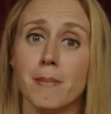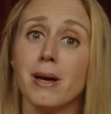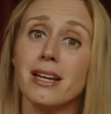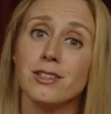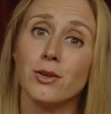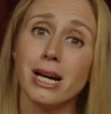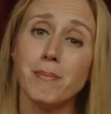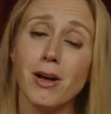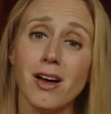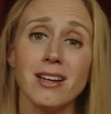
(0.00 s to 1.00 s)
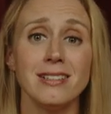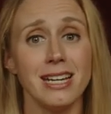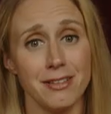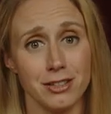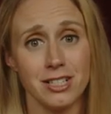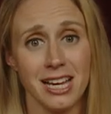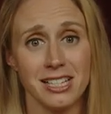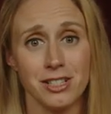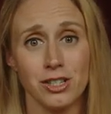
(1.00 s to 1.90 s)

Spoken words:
but Grandpa never takes a